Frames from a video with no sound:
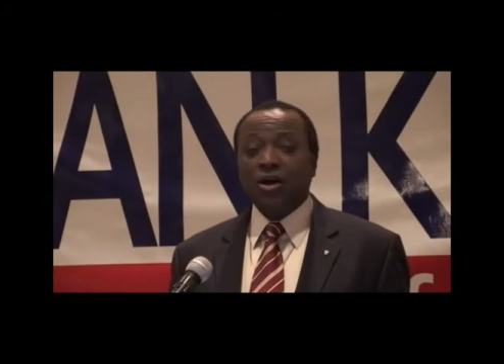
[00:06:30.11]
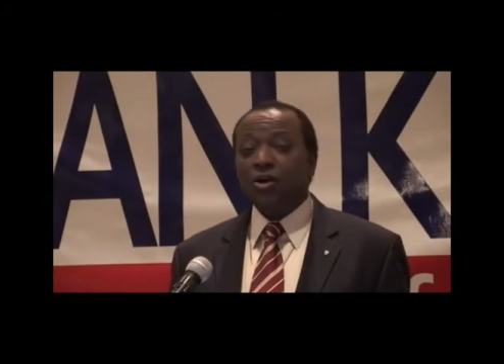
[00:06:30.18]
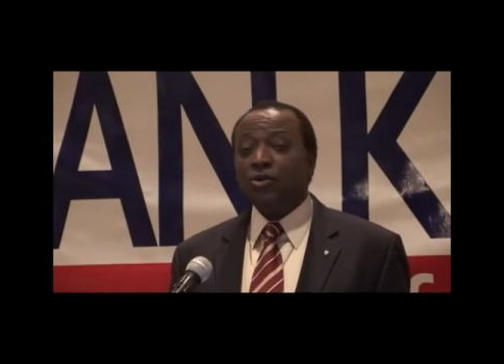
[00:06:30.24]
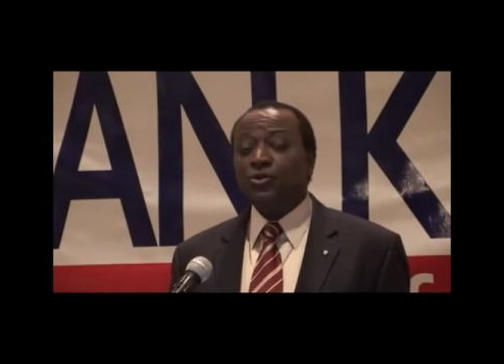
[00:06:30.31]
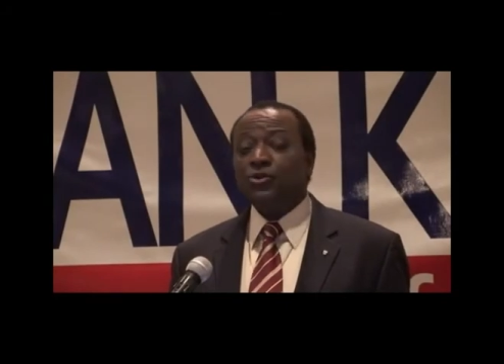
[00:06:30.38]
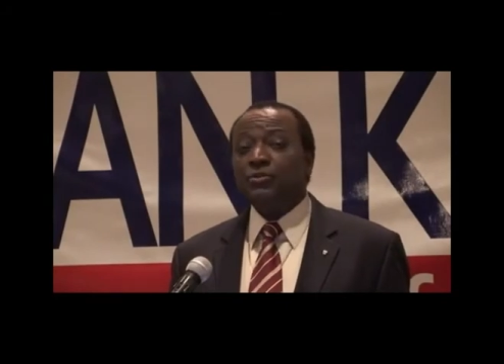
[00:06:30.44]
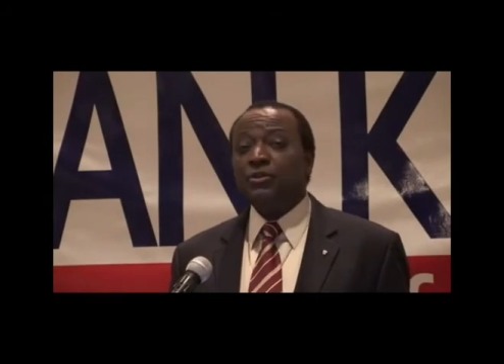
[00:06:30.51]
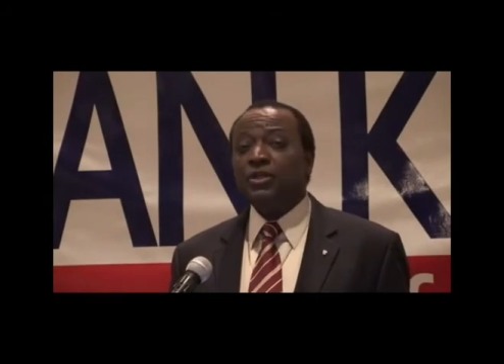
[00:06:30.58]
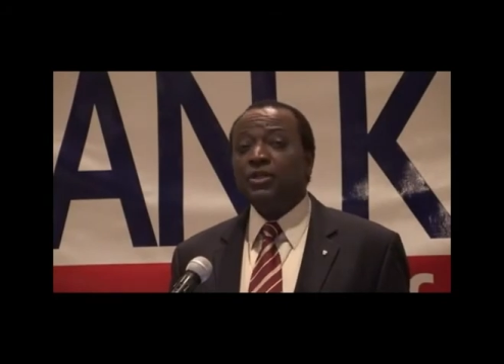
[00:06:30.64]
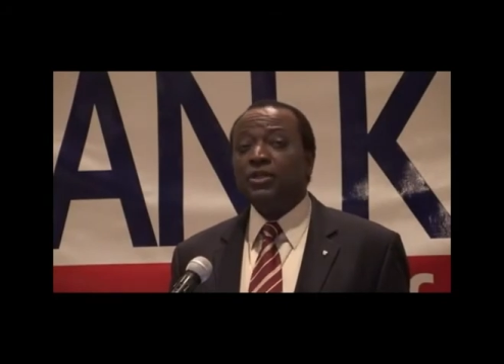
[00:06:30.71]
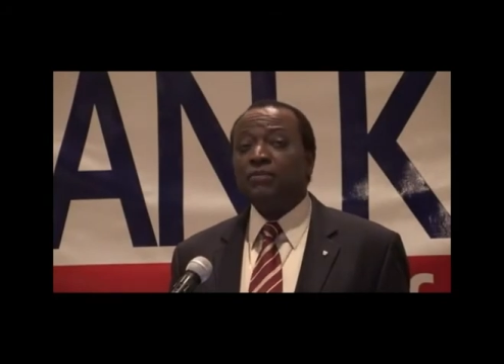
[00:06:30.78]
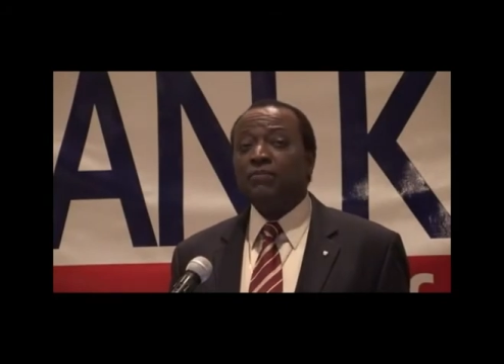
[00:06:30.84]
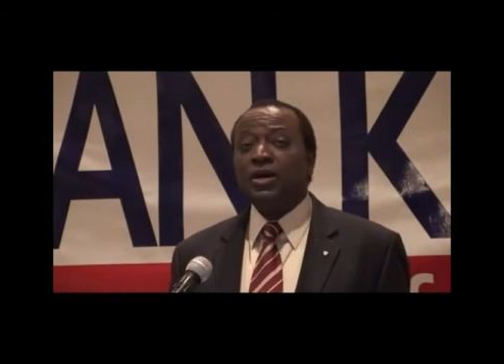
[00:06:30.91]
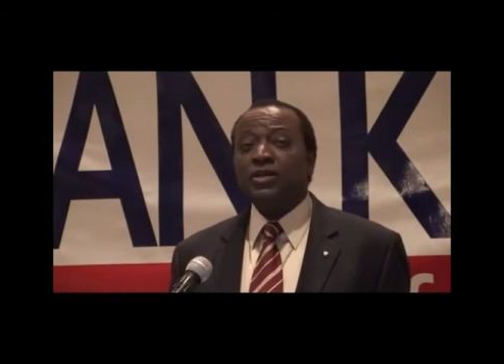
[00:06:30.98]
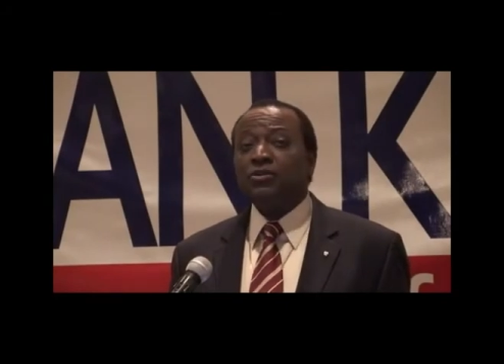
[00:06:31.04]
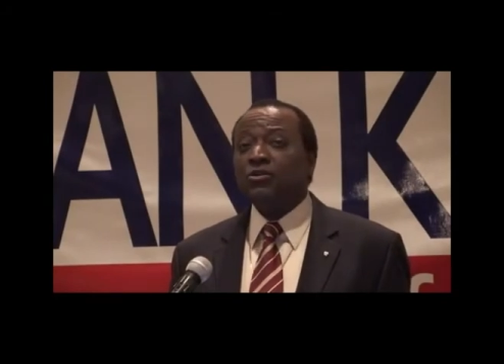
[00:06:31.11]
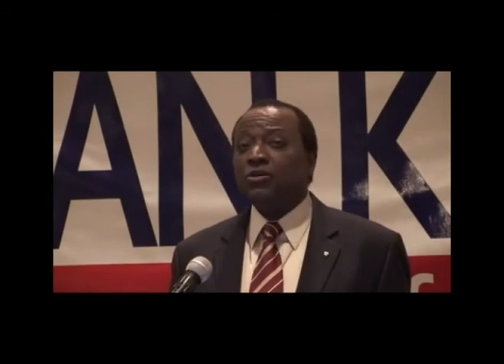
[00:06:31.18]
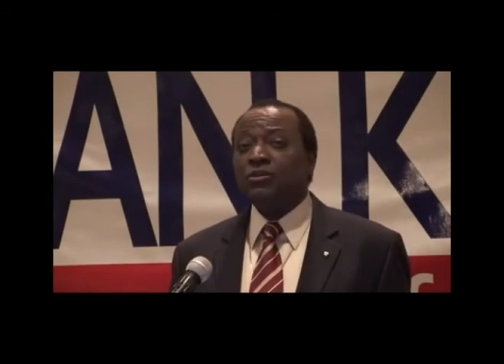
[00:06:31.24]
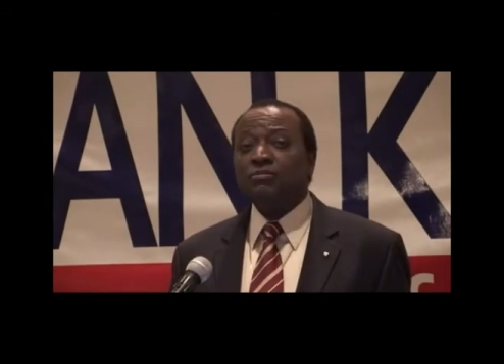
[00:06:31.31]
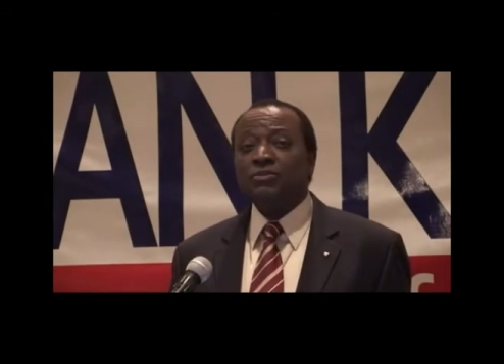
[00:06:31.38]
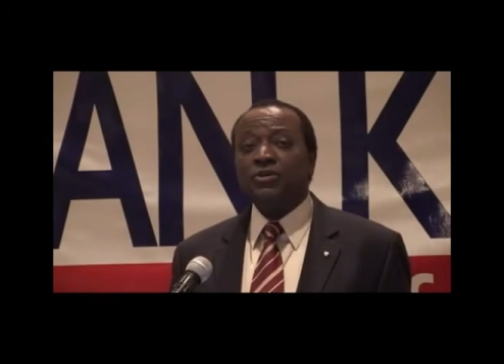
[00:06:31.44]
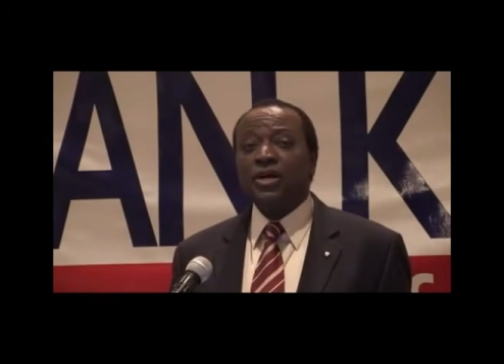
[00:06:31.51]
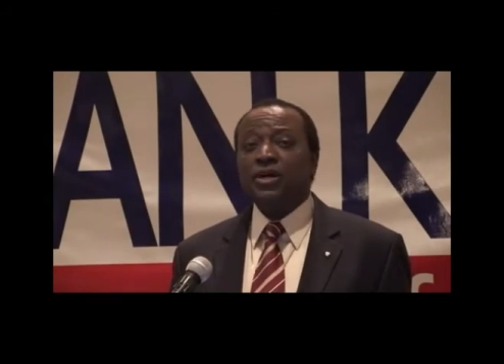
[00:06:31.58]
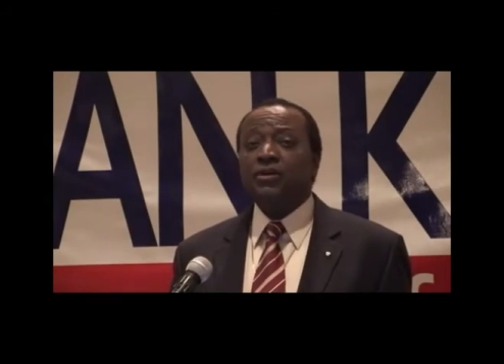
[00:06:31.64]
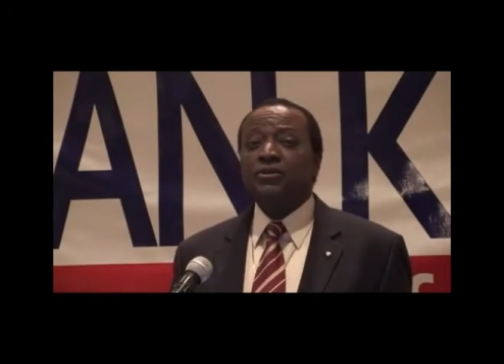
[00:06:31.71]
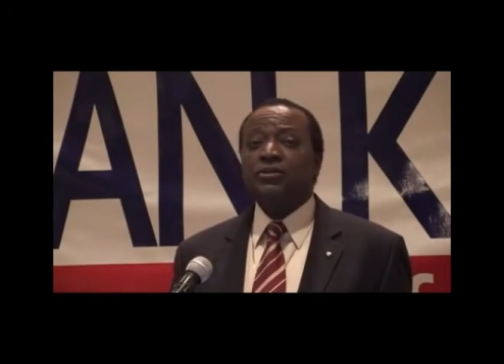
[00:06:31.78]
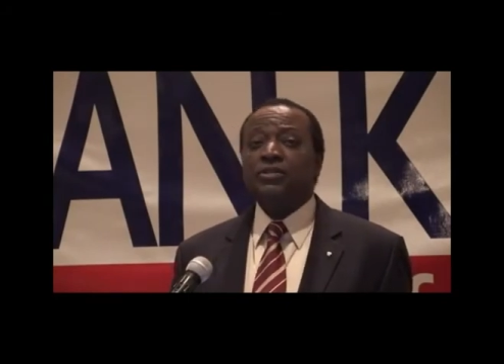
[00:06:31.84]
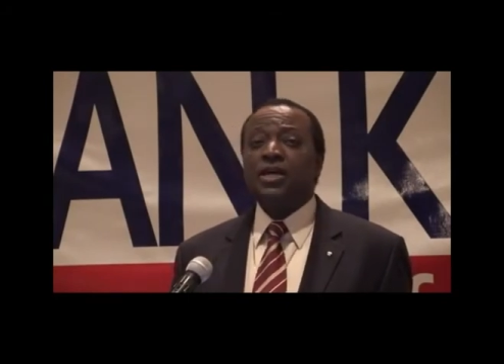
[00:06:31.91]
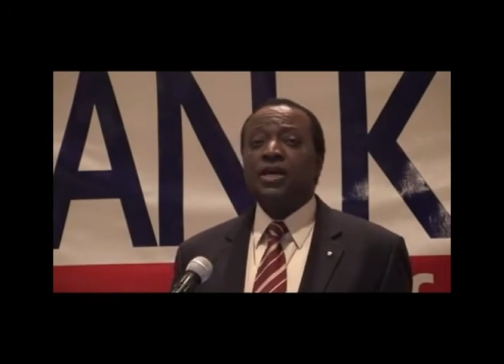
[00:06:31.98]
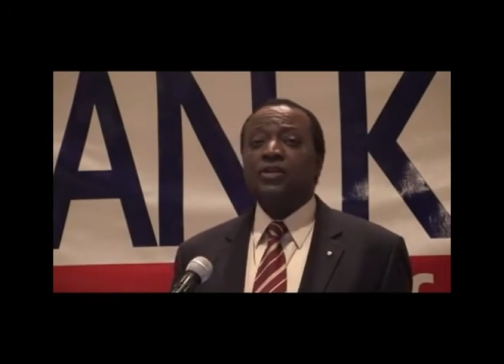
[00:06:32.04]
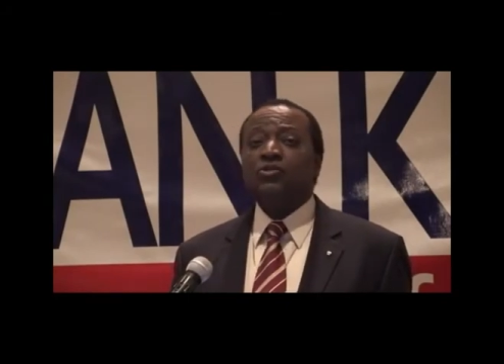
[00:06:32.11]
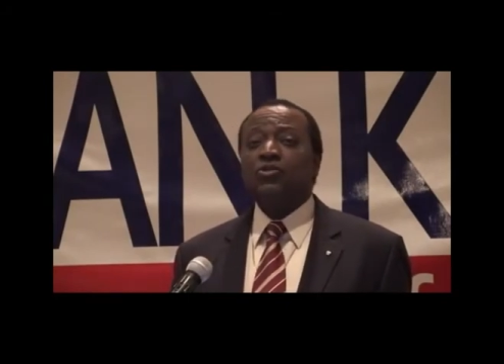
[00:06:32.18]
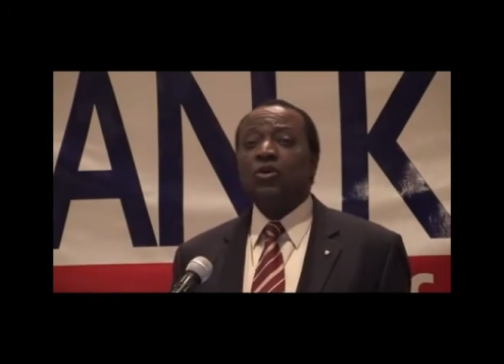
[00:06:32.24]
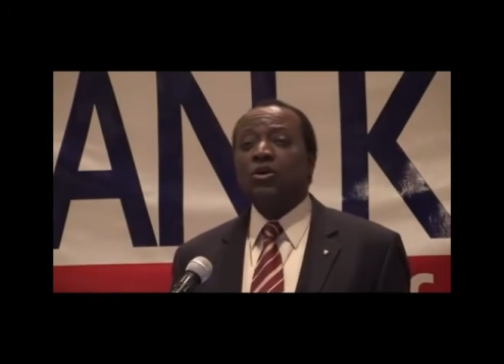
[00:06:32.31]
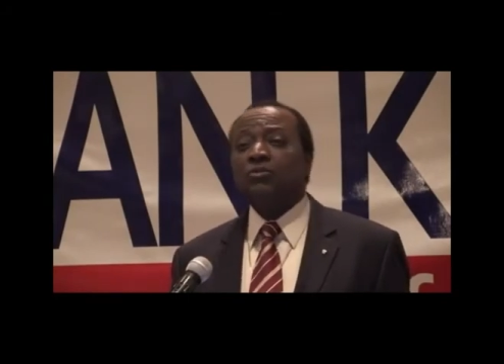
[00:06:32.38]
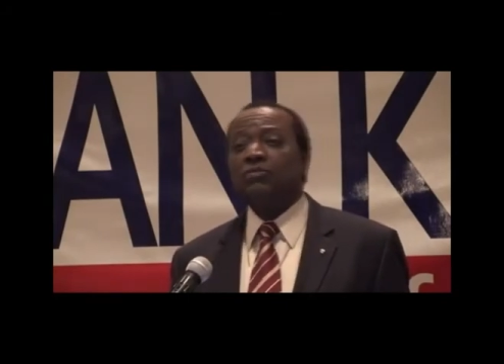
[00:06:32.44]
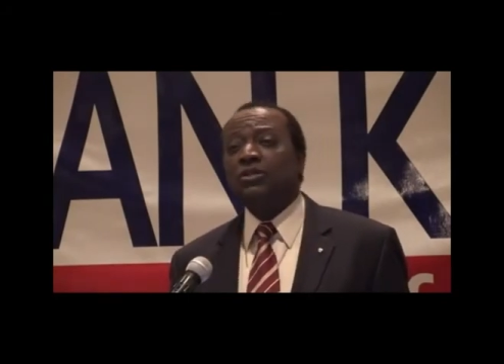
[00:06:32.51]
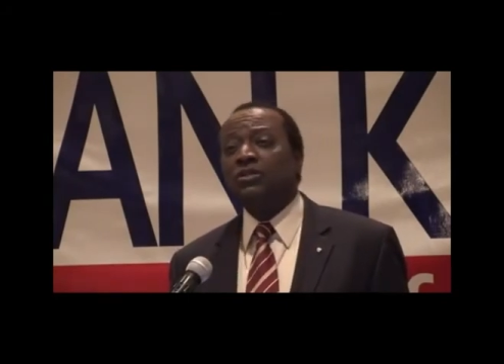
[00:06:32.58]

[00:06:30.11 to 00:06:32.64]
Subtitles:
ultimately by your prayers and your